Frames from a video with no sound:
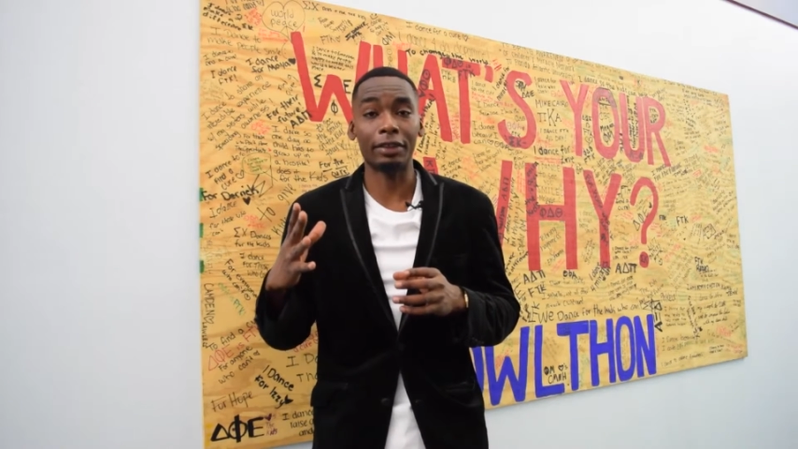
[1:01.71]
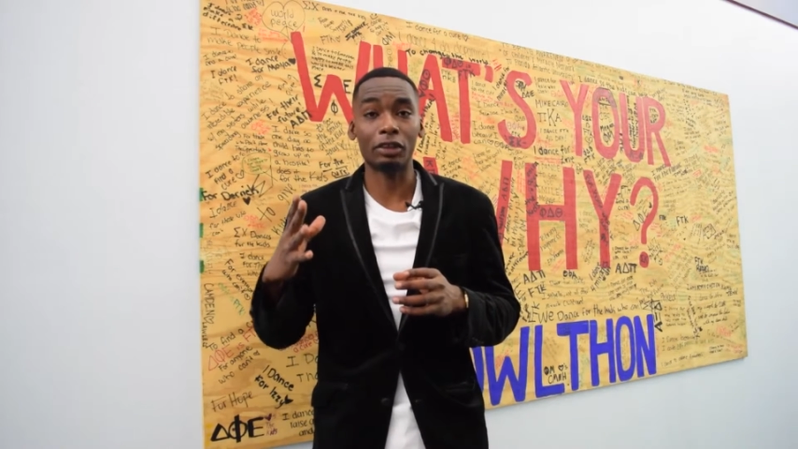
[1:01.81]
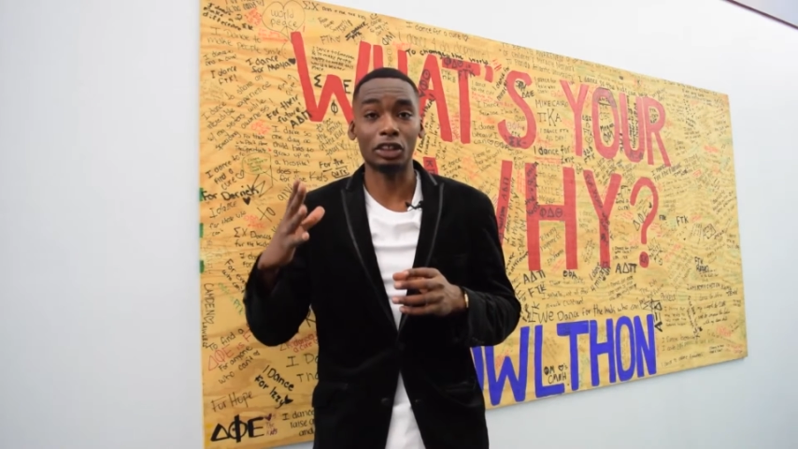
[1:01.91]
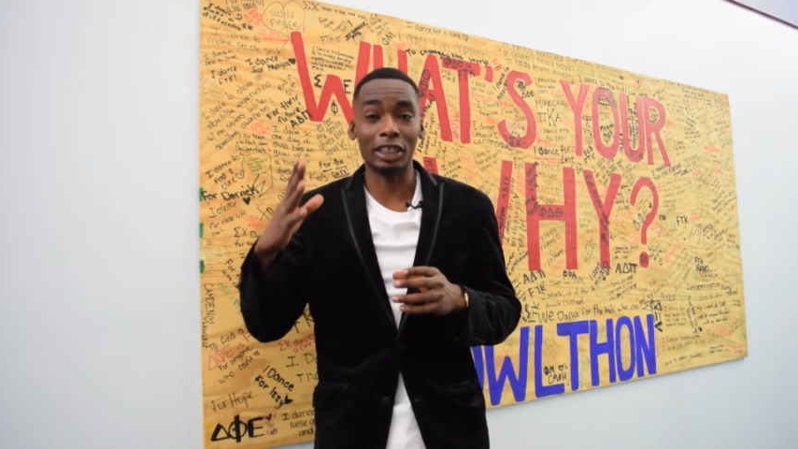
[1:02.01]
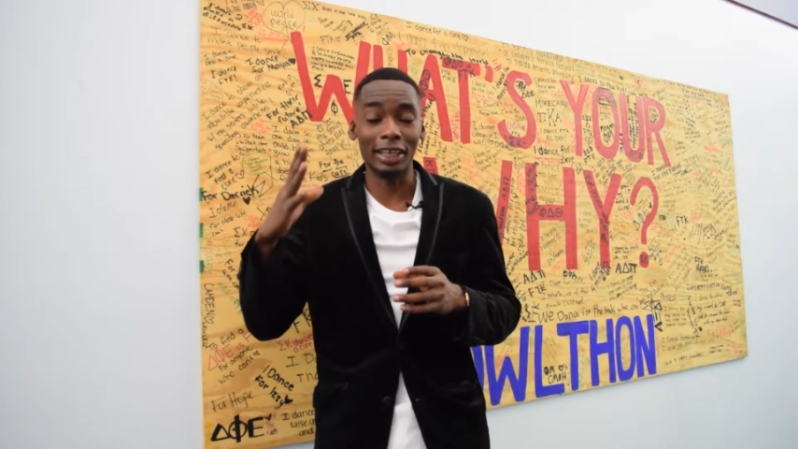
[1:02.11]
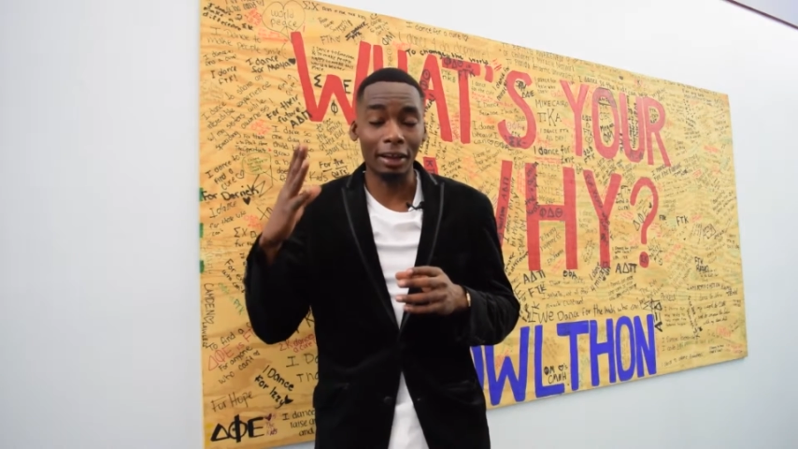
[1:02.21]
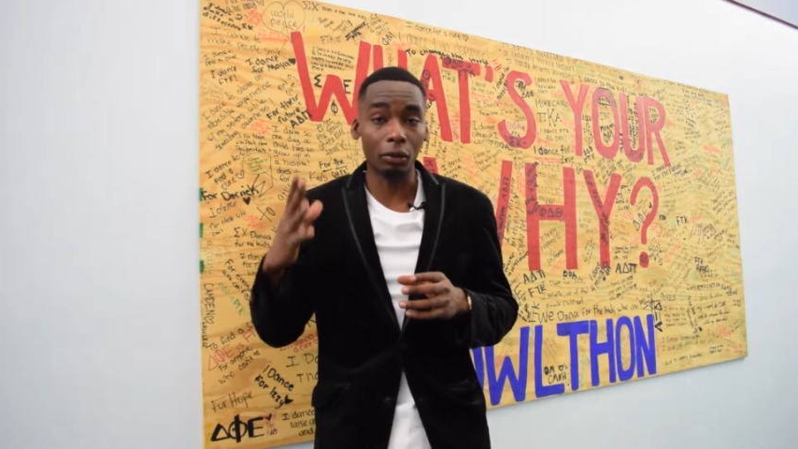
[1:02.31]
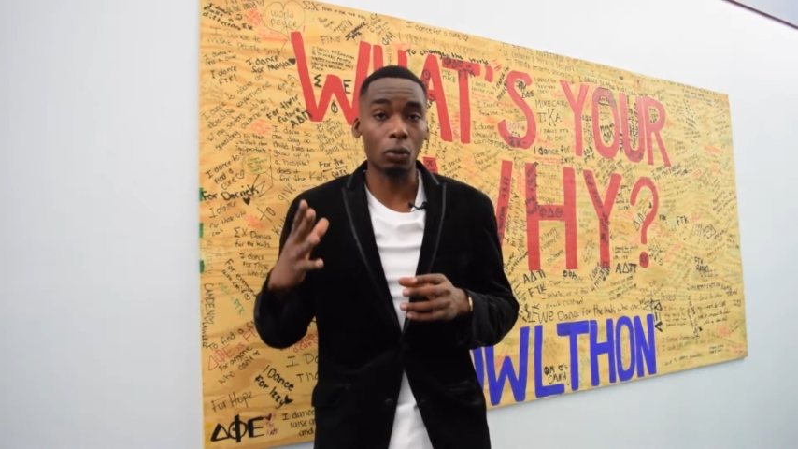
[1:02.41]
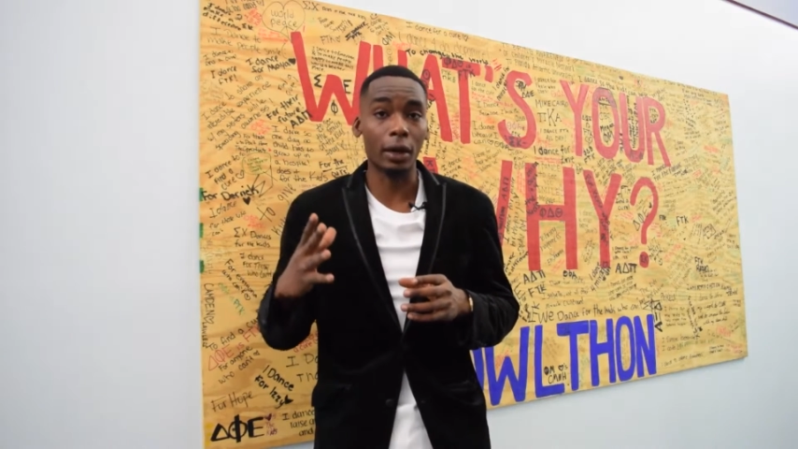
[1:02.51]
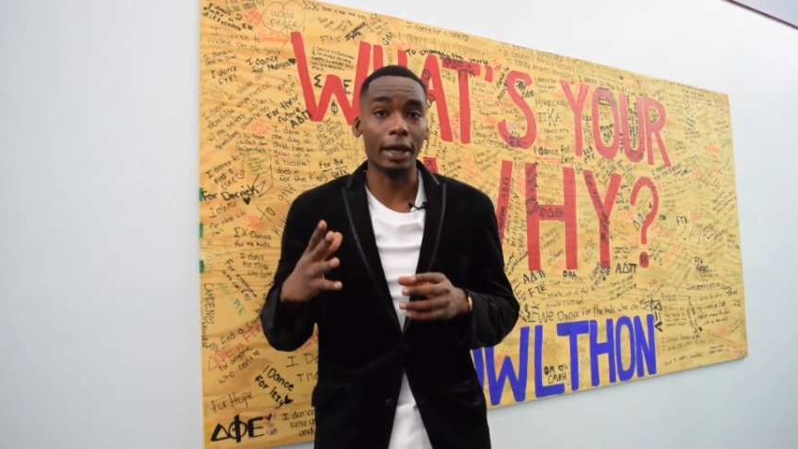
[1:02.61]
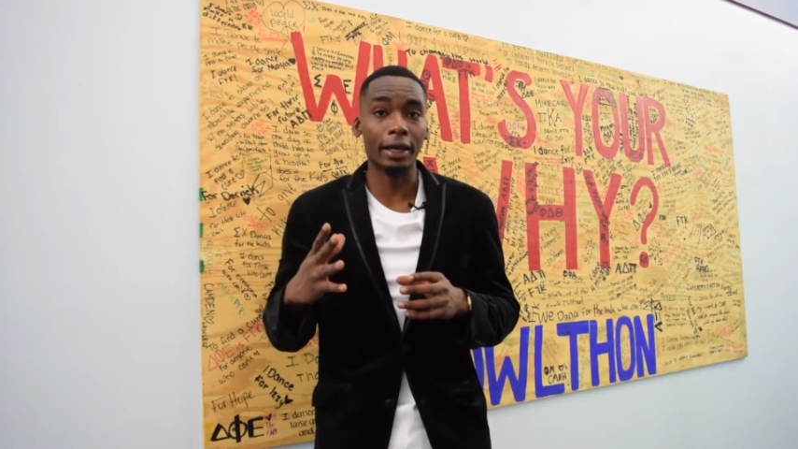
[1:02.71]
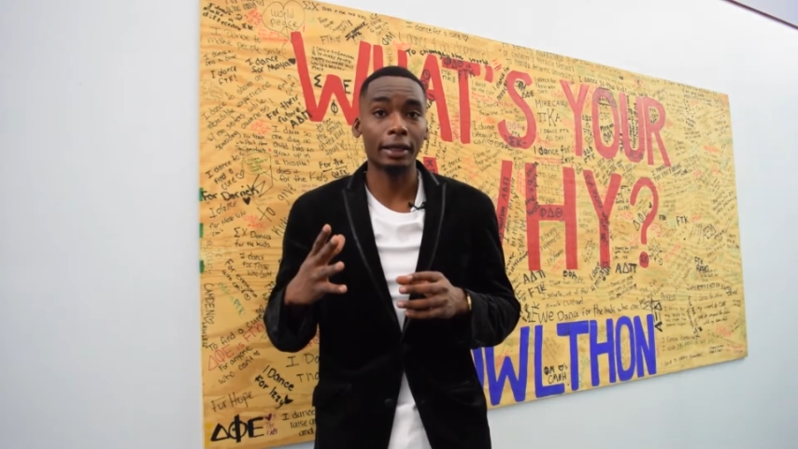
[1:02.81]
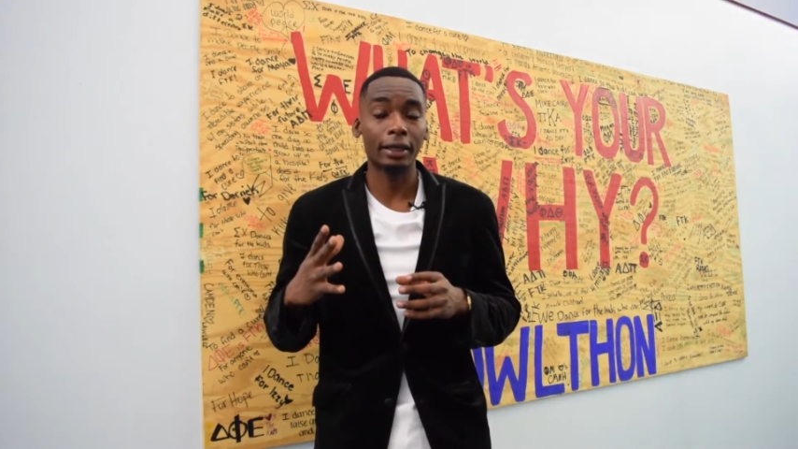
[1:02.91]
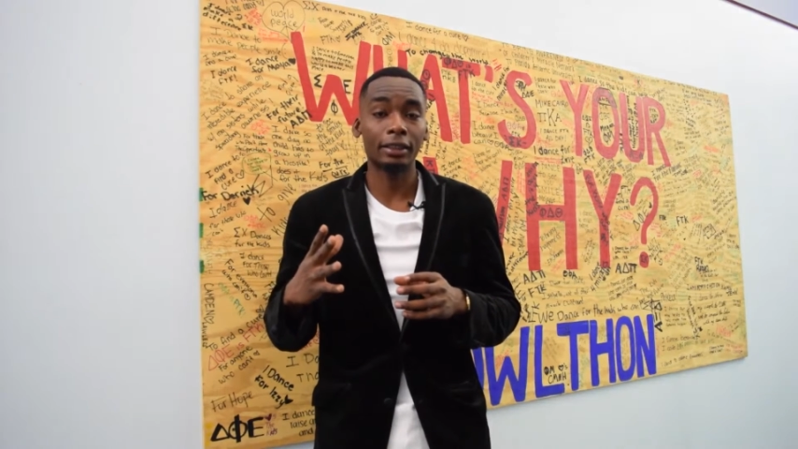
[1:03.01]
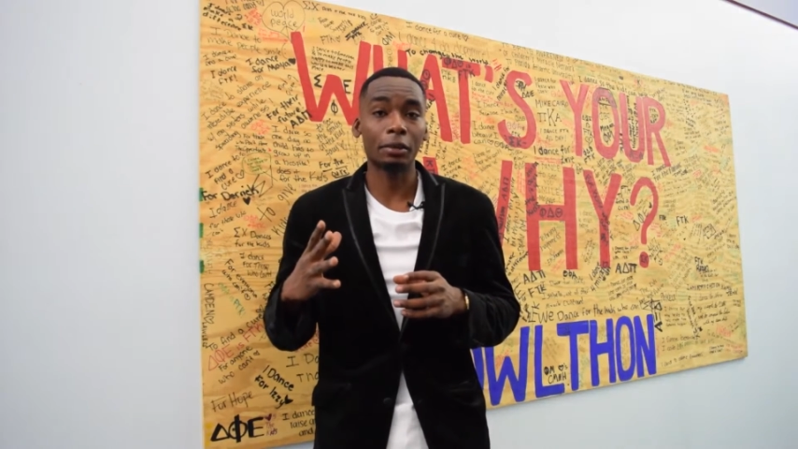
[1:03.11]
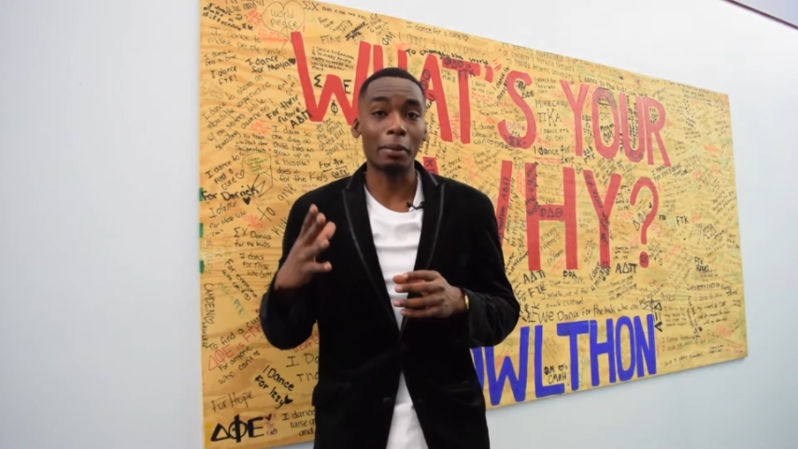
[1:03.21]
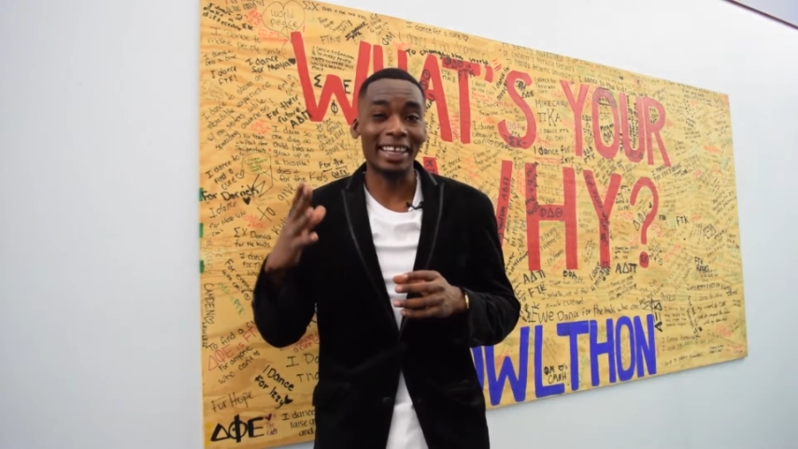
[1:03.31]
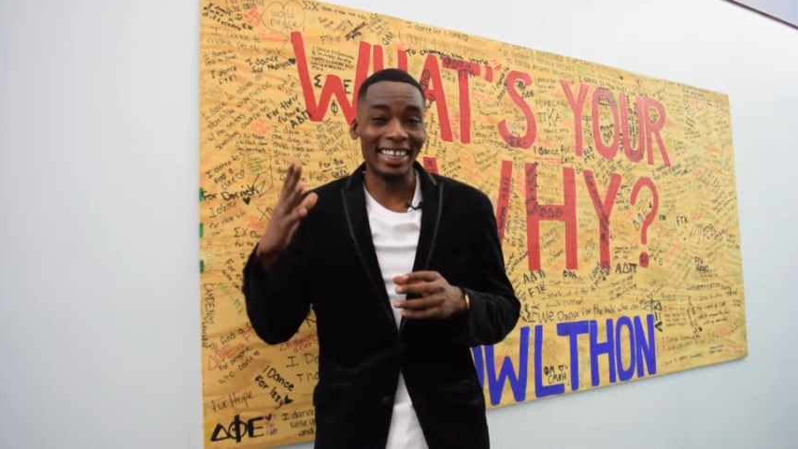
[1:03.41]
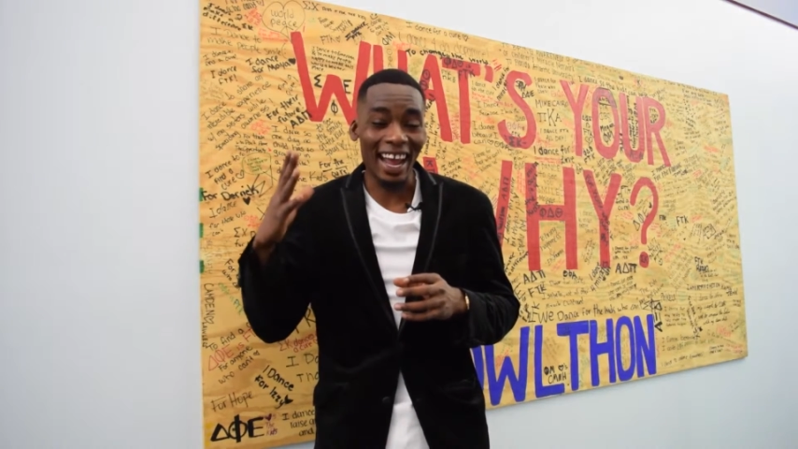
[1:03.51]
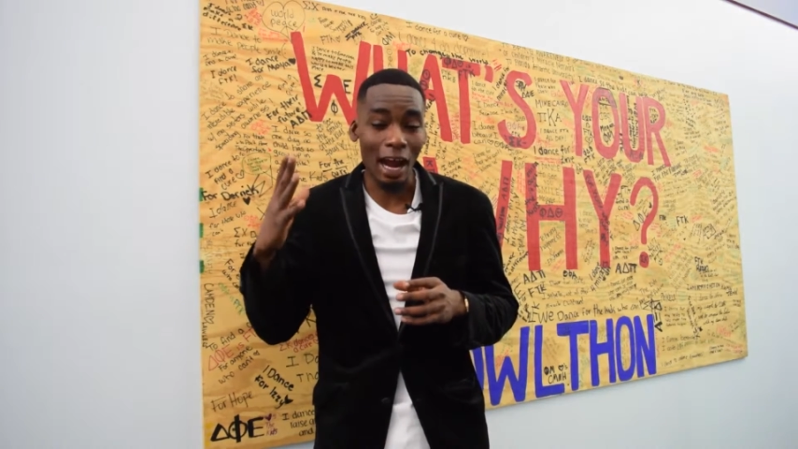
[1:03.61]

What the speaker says: that there's another way to make it